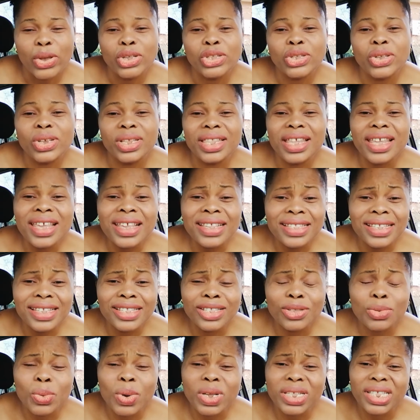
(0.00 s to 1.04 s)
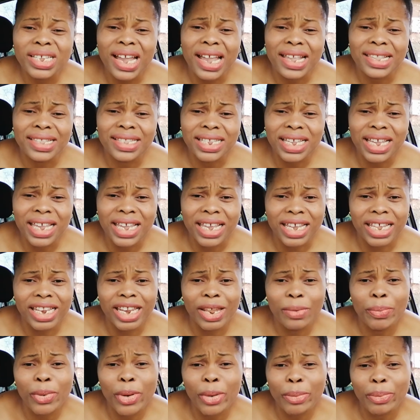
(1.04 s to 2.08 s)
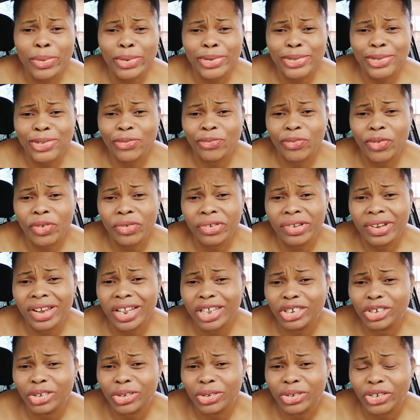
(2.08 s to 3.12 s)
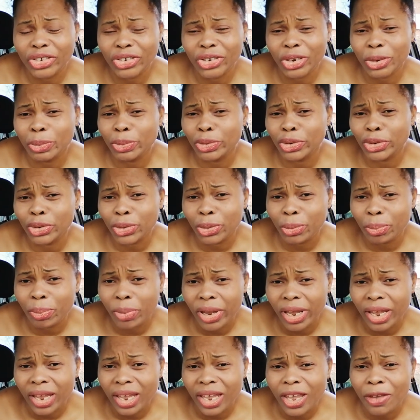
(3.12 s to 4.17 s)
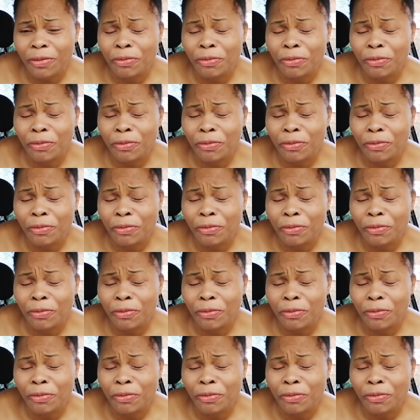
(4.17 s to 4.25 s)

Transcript: So this is what I think the purpose of a relationship should be.